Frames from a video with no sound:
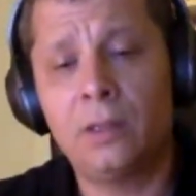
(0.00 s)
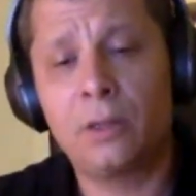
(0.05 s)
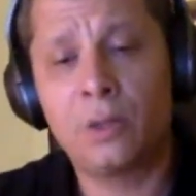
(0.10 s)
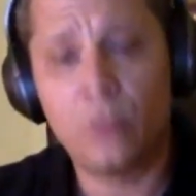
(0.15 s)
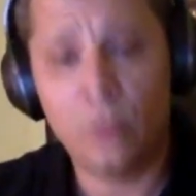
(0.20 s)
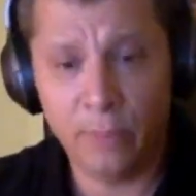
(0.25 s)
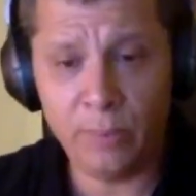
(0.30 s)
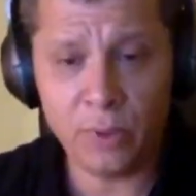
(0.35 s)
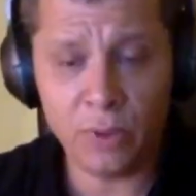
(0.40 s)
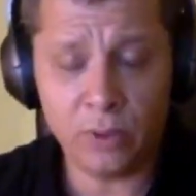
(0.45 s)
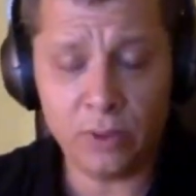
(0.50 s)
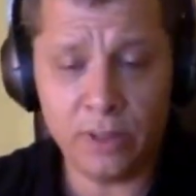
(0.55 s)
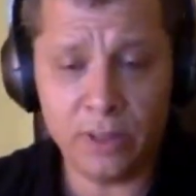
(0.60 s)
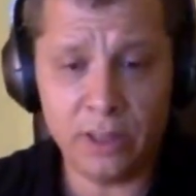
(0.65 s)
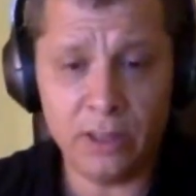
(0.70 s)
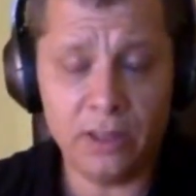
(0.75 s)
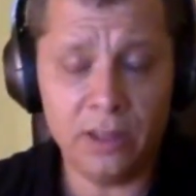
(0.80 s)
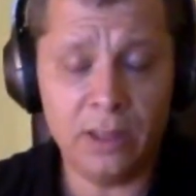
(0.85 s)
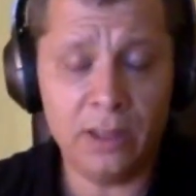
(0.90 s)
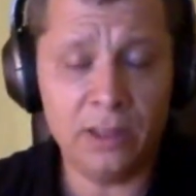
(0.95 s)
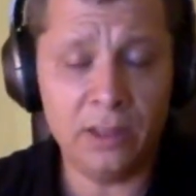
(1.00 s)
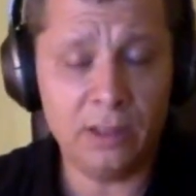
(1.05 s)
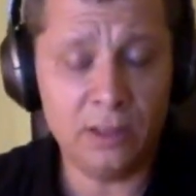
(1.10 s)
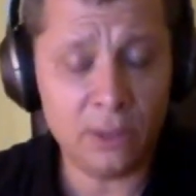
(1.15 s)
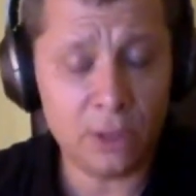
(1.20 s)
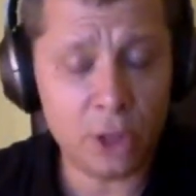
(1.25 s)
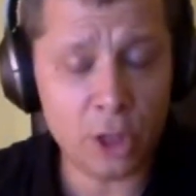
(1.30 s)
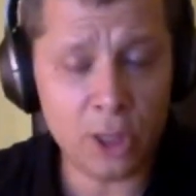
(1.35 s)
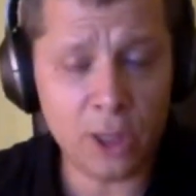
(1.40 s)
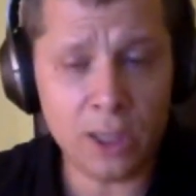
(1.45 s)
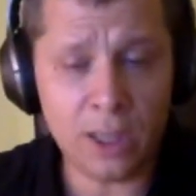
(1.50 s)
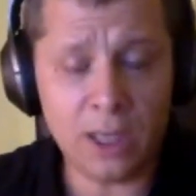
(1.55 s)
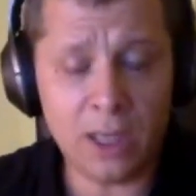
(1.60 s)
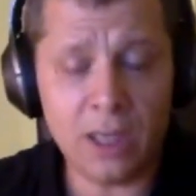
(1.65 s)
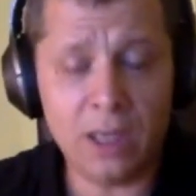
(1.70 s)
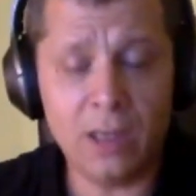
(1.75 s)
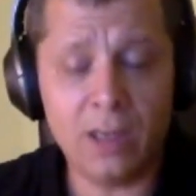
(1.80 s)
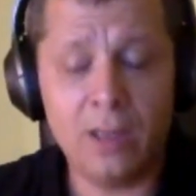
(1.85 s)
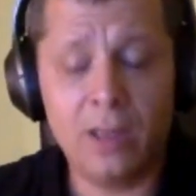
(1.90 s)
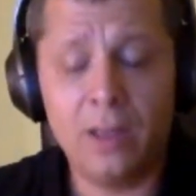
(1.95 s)
crypto there and in
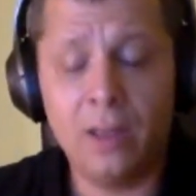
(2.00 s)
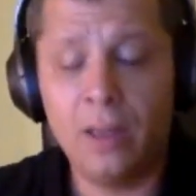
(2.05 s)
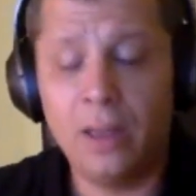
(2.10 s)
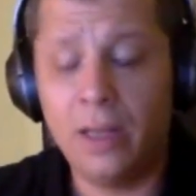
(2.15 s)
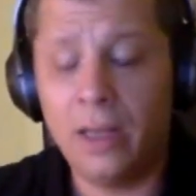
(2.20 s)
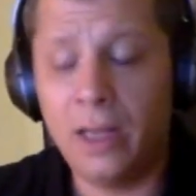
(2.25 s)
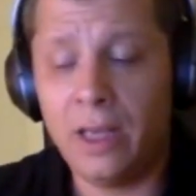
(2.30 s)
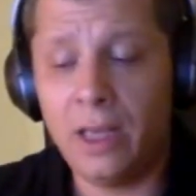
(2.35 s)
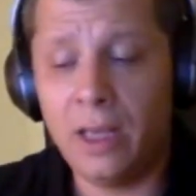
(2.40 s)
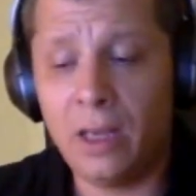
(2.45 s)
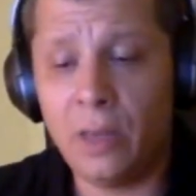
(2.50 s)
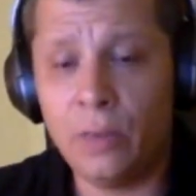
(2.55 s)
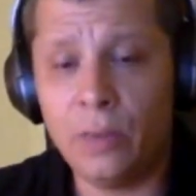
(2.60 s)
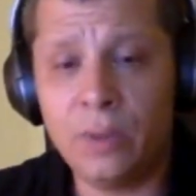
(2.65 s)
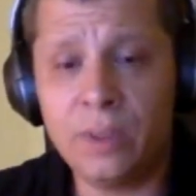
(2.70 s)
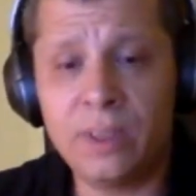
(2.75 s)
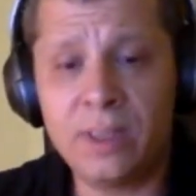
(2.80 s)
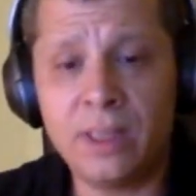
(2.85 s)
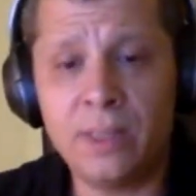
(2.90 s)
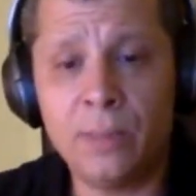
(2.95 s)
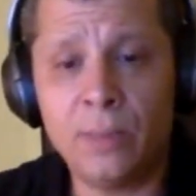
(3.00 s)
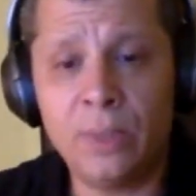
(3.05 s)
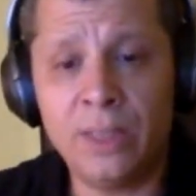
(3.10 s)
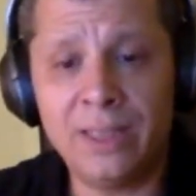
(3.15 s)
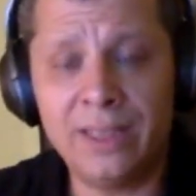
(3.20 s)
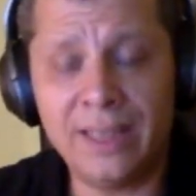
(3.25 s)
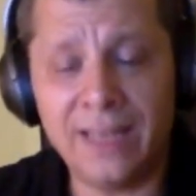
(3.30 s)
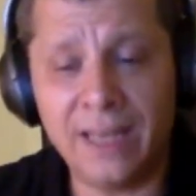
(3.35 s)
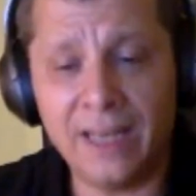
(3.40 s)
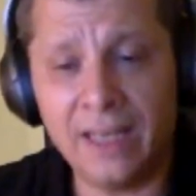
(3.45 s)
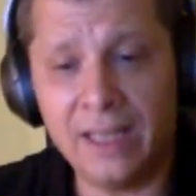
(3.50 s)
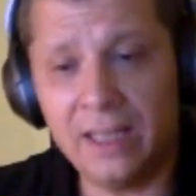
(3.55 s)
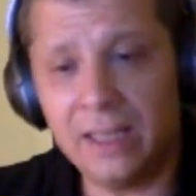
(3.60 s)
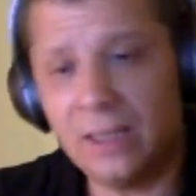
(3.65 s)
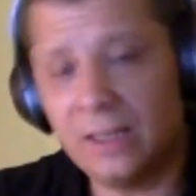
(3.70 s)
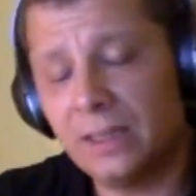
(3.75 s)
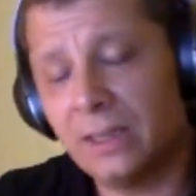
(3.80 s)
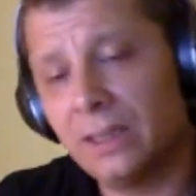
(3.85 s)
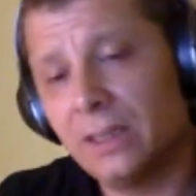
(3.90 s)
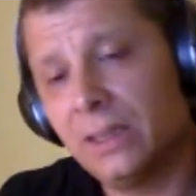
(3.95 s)
general, I would say
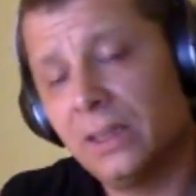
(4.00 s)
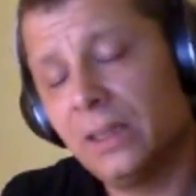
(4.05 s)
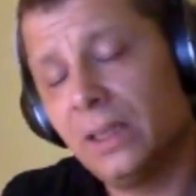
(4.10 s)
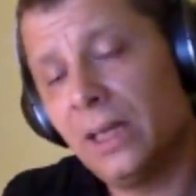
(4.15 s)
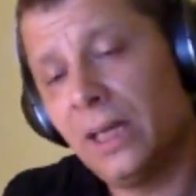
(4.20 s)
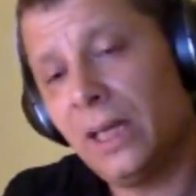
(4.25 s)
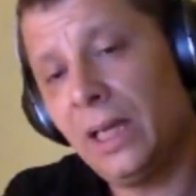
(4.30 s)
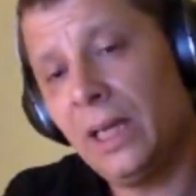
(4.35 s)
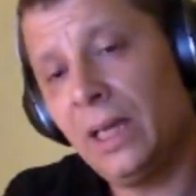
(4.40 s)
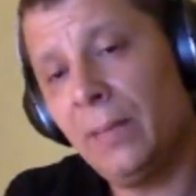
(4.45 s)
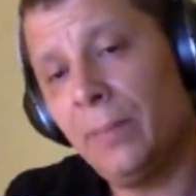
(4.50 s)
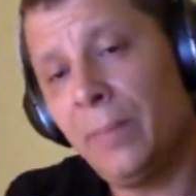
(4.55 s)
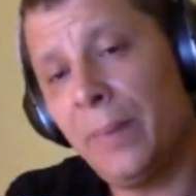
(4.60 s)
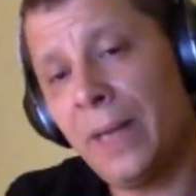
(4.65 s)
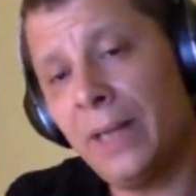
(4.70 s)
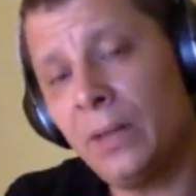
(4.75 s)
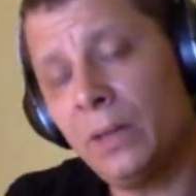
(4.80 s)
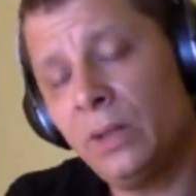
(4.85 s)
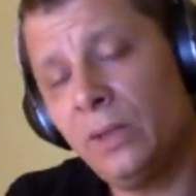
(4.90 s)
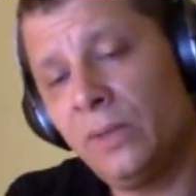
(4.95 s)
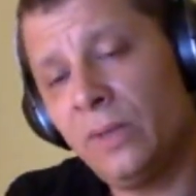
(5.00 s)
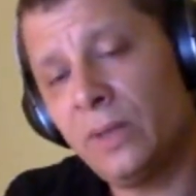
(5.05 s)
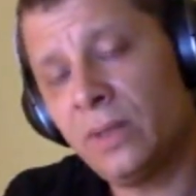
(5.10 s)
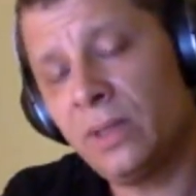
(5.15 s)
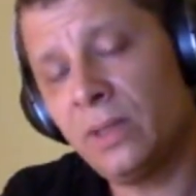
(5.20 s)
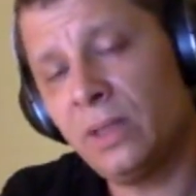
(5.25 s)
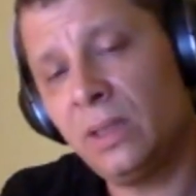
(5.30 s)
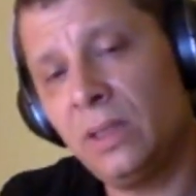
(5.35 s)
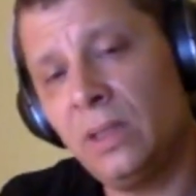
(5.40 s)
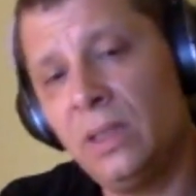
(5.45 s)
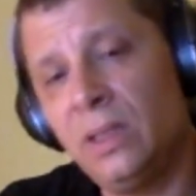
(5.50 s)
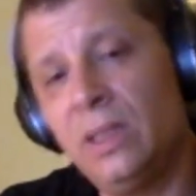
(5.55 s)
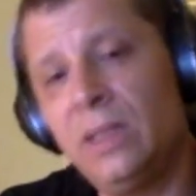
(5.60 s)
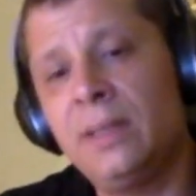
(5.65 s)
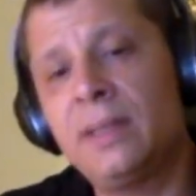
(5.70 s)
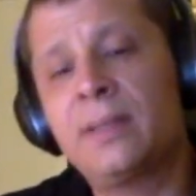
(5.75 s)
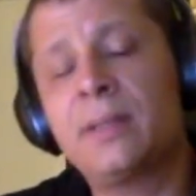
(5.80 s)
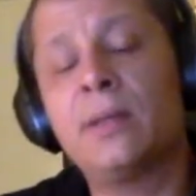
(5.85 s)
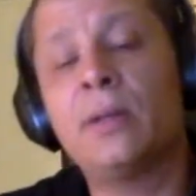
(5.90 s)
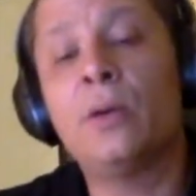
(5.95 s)
monetarian biodiversity
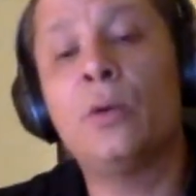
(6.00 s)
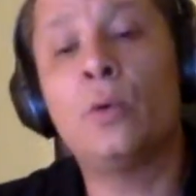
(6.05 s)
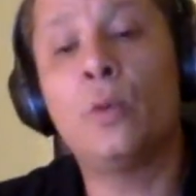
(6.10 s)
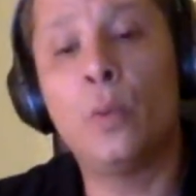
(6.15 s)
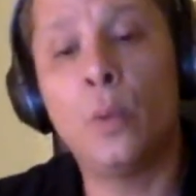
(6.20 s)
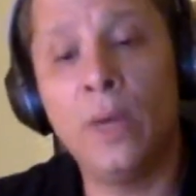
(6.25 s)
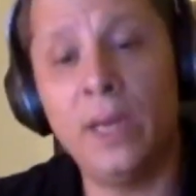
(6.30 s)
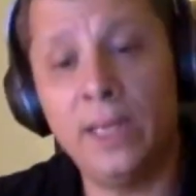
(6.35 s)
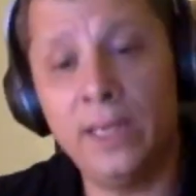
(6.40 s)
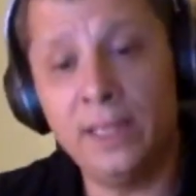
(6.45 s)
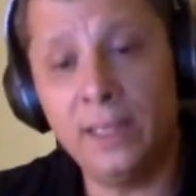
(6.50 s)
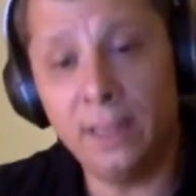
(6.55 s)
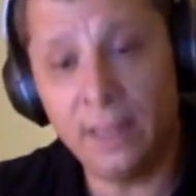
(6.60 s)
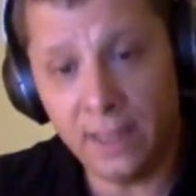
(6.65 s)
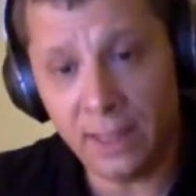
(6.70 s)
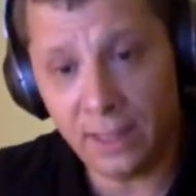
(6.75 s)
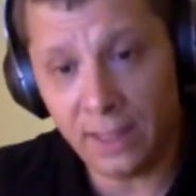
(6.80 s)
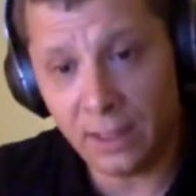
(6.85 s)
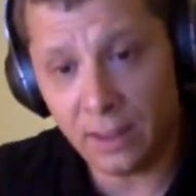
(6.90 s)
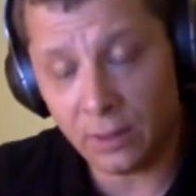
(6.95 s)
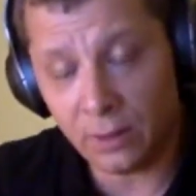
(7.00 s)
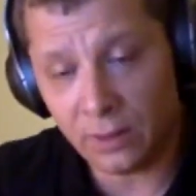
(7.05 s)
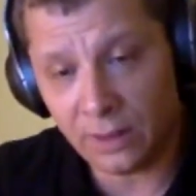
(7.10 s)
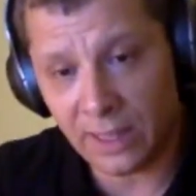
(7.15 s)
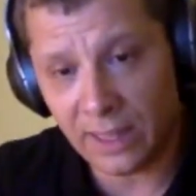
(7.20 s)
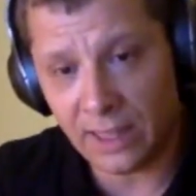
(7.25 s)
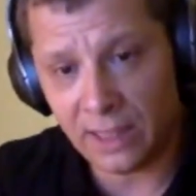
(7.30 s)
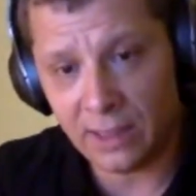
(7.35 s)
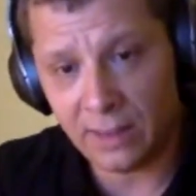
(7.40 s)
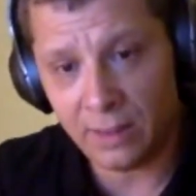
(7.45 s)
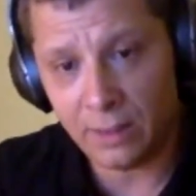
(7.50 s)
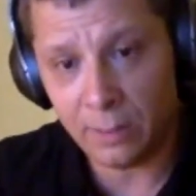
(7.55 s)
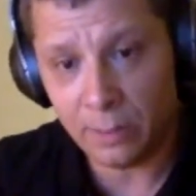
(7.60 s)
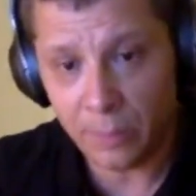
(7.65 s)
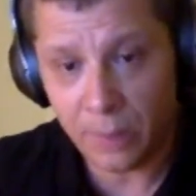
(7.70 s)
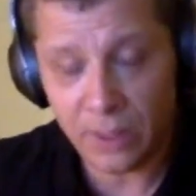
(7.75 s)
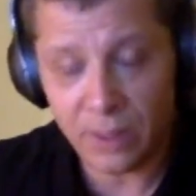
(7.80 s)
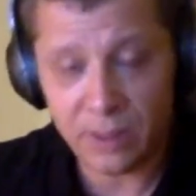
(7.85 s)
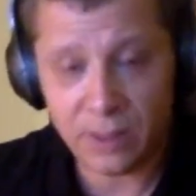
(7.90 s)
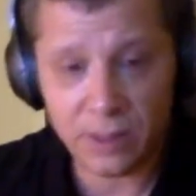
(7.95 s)
is really needed on a daily
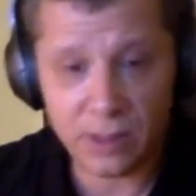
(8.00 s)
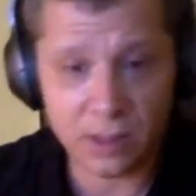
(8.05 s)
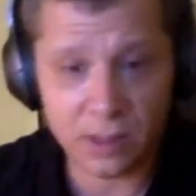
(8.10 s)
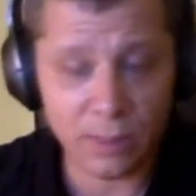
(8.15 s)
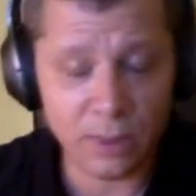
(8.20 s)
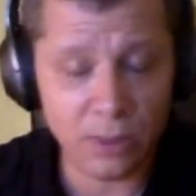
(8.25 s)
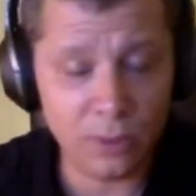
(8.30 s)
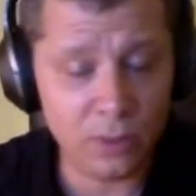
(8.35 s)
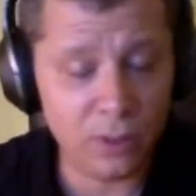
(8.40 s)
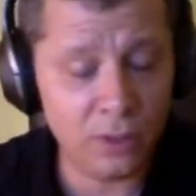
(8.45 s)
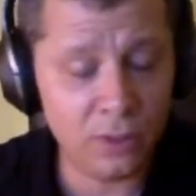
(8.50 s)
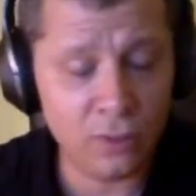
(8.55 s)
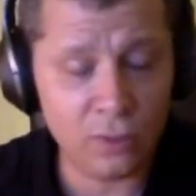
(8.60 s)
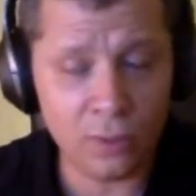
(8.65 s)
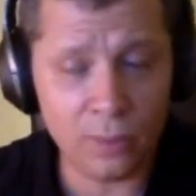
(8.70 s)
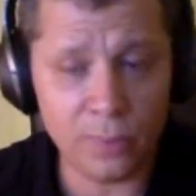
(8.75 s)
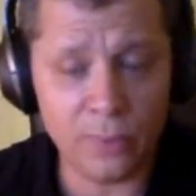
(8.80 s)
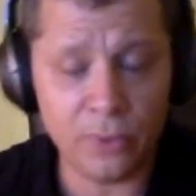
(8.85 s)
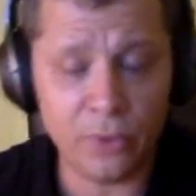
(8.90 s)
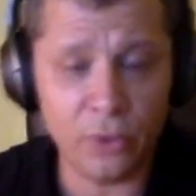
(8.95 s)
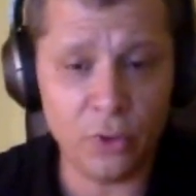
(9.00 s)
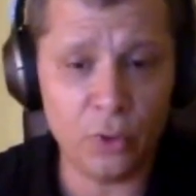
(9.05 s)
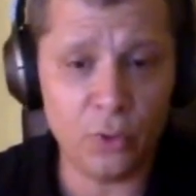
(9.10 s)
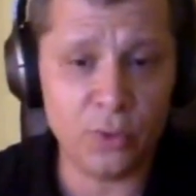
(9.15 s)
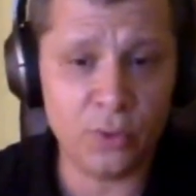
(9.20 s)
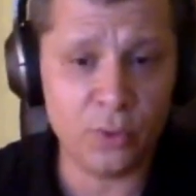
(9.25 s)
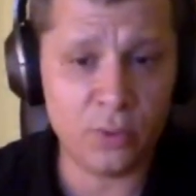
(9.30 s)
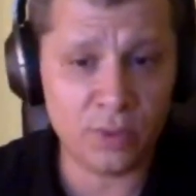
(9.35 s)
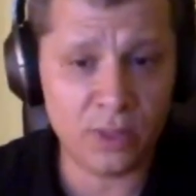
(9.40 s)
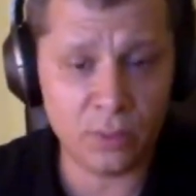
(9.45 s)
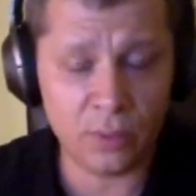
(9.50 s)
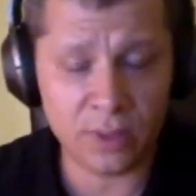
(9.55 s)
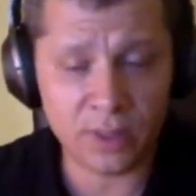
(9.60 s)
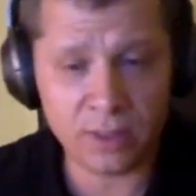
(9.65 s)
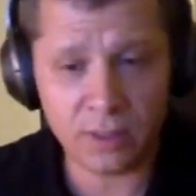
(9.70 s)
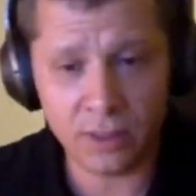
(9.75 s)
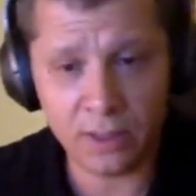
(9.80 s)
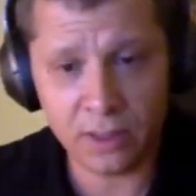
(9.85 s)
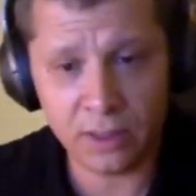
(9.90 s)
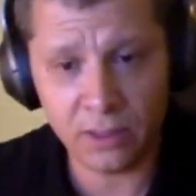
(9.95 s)
basis. I mean, you need to open the news to see
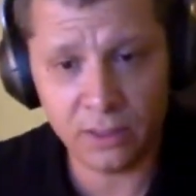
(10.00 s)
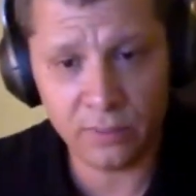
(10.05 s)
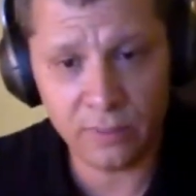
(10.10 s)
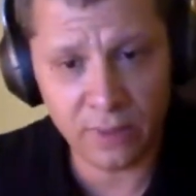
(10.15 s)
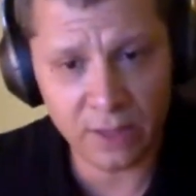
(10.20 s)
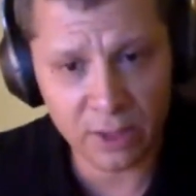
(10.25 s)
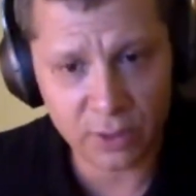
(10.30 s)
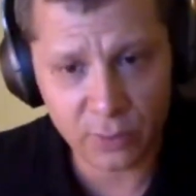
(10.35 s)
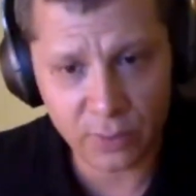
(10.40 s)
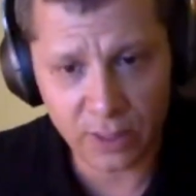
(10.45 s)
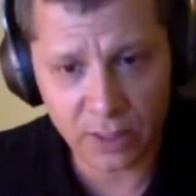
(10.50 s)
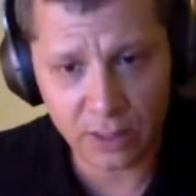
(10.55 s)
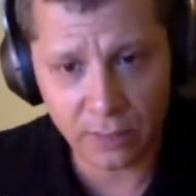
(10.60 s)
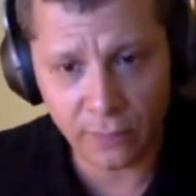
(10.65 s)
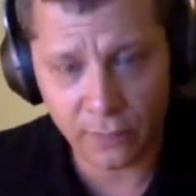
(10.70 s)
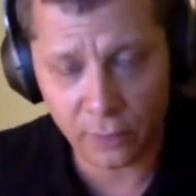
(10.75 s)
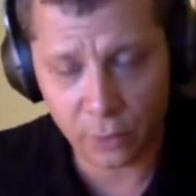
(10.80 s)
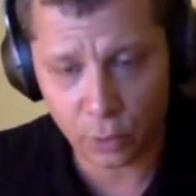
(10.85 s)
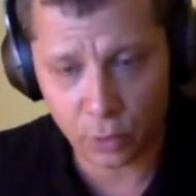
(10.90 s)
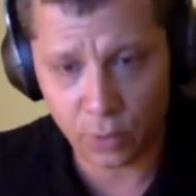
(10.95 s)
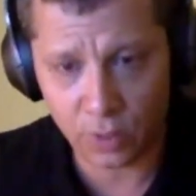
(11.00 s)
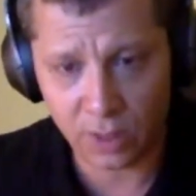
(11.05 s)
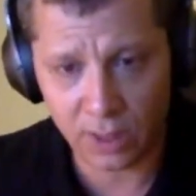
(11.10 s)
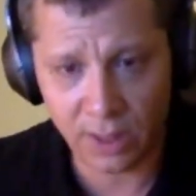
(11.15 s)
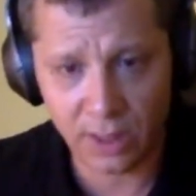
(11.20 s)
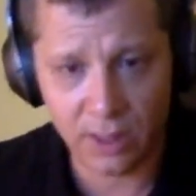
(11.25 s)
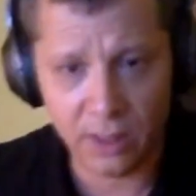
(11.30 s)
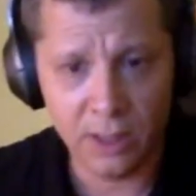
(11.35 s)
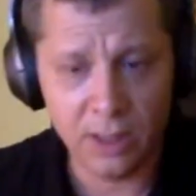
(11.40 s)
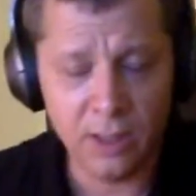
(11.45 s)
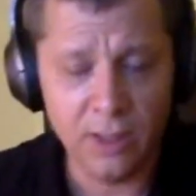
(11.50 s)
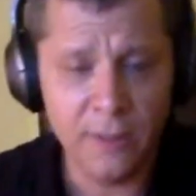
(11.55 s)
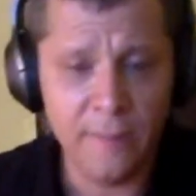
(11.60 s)
what's going on in Venezuela, unfortunately.